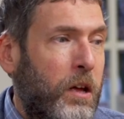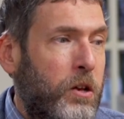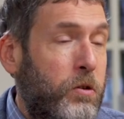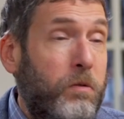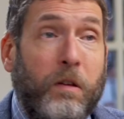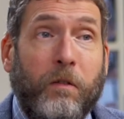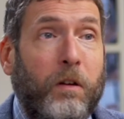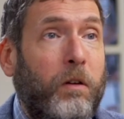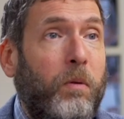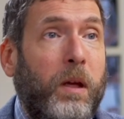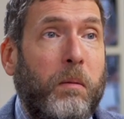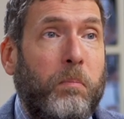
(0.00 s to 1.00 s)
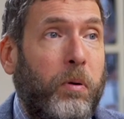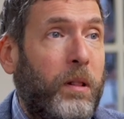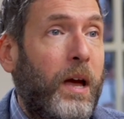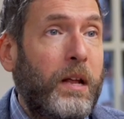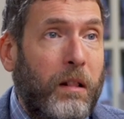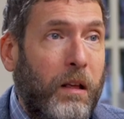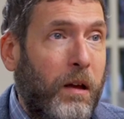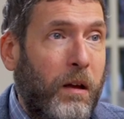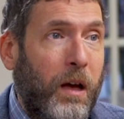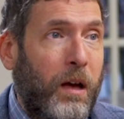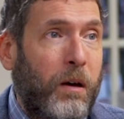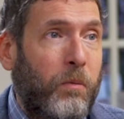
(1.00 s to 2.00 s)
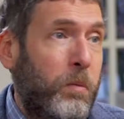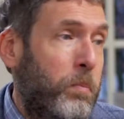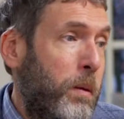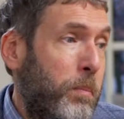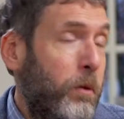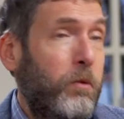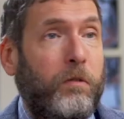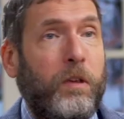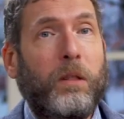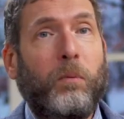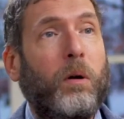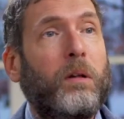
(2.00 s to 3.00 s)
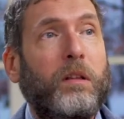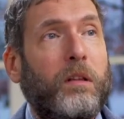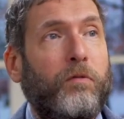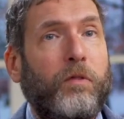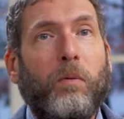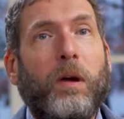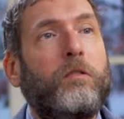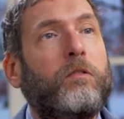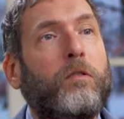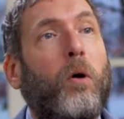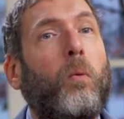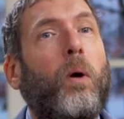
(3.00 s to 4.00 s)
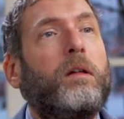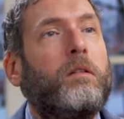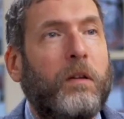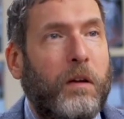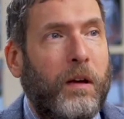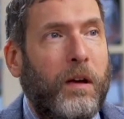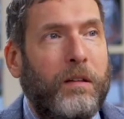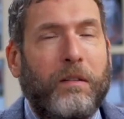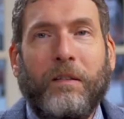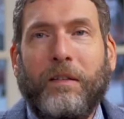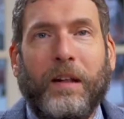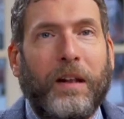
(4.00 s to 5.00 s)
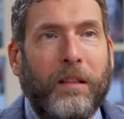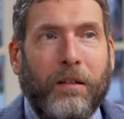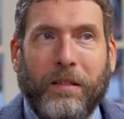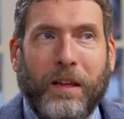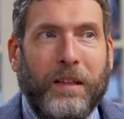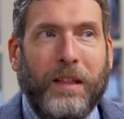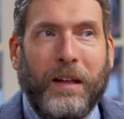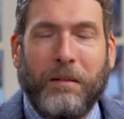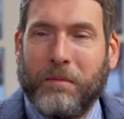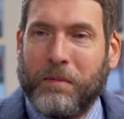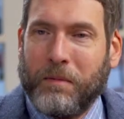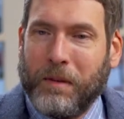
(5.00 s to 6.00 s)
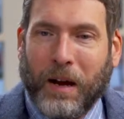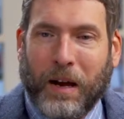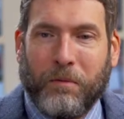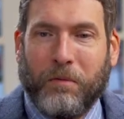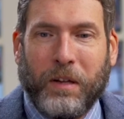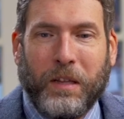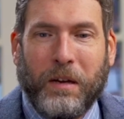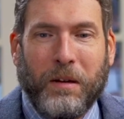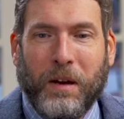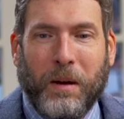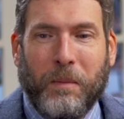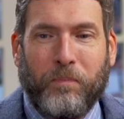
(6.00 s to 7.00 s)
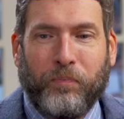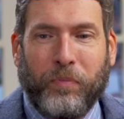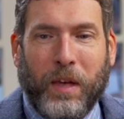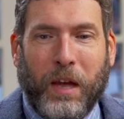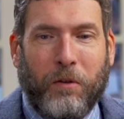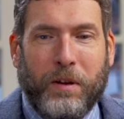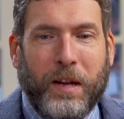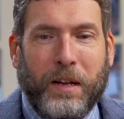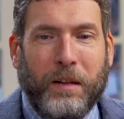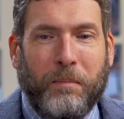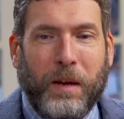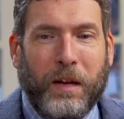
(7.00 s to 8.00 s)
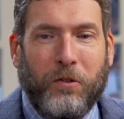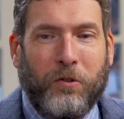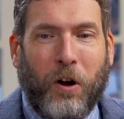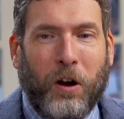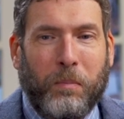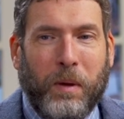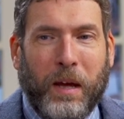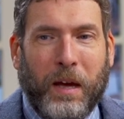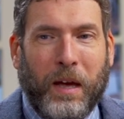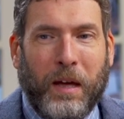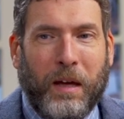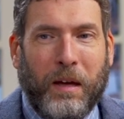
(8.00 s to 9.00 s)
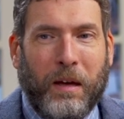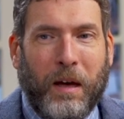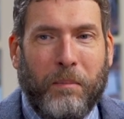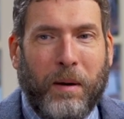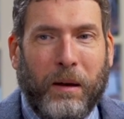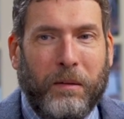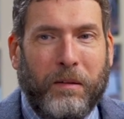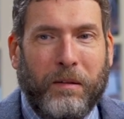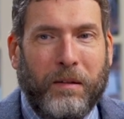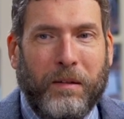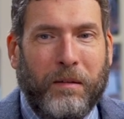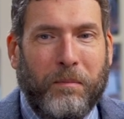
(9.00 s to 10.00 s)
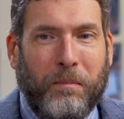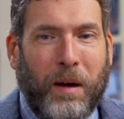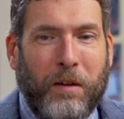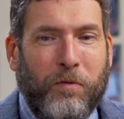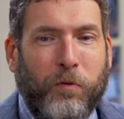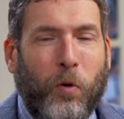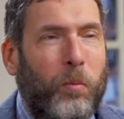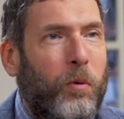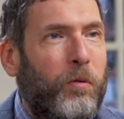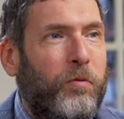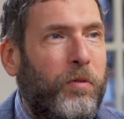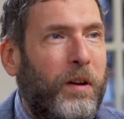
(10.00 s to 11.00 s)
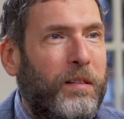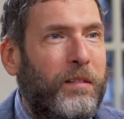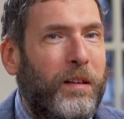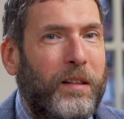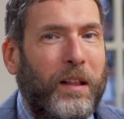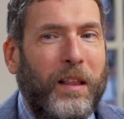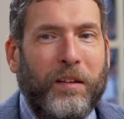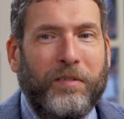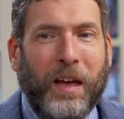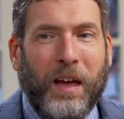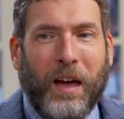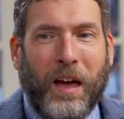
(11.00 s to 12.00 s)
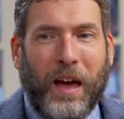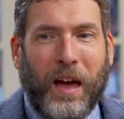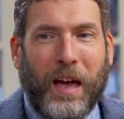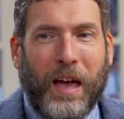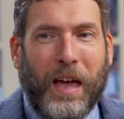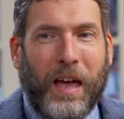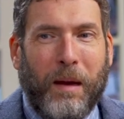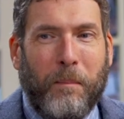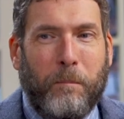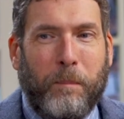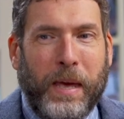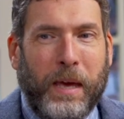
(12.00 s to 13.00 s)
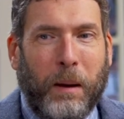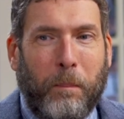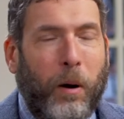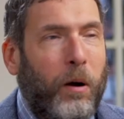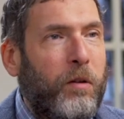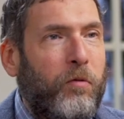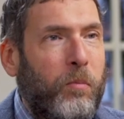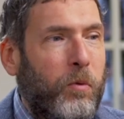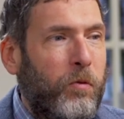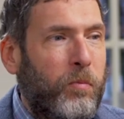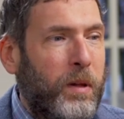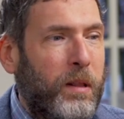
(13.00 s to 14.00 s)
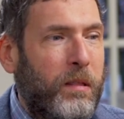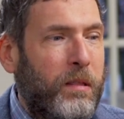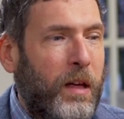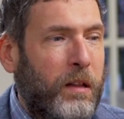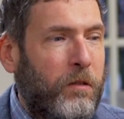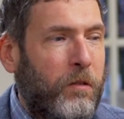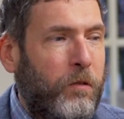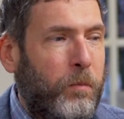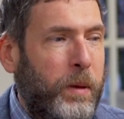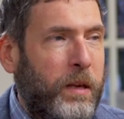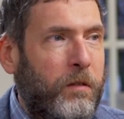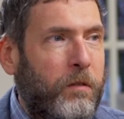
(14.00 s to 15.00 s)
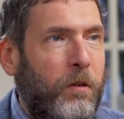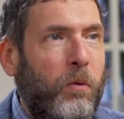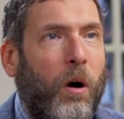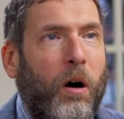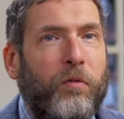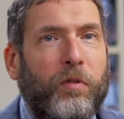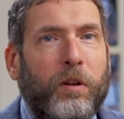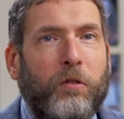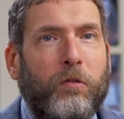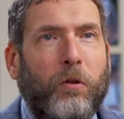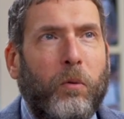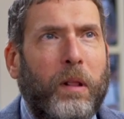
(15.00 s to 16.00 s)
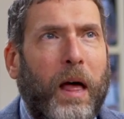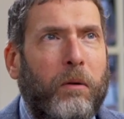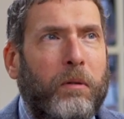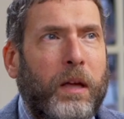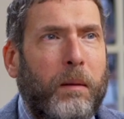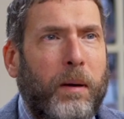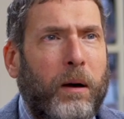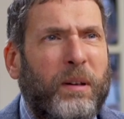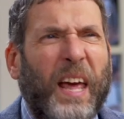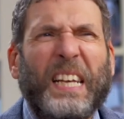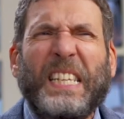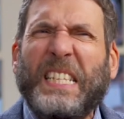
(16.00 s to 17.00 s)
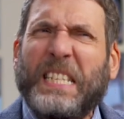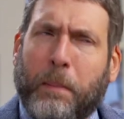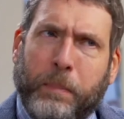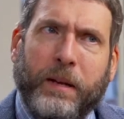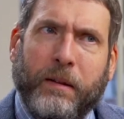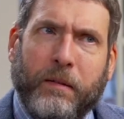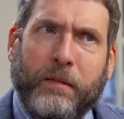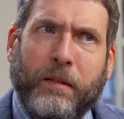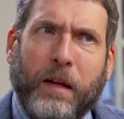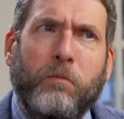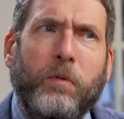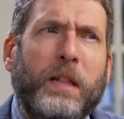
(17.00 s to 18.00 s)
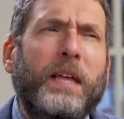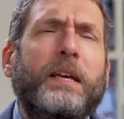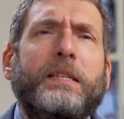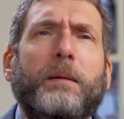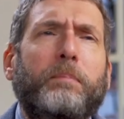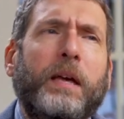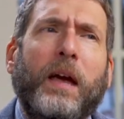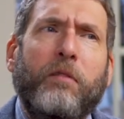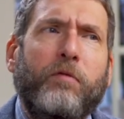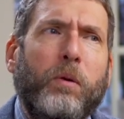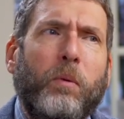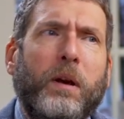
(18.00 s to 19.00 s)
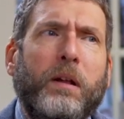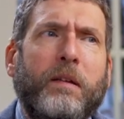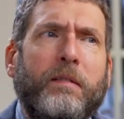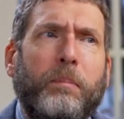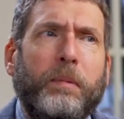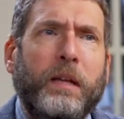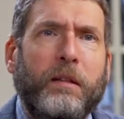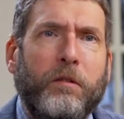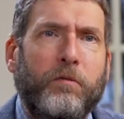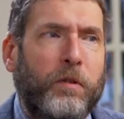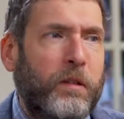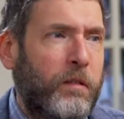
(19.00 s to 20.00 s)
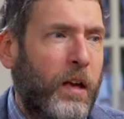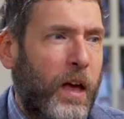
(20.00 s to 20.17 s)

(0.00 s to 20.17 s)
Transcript: to disagree politely uh, with people who see the world a different way. So what? this is another thing that kind of really irritated me and shocked me uh, about uh, my former friends on the left. Being a part of a movement that speaks so often and so loudly about acceptance and really accepting everyone and accepting difference,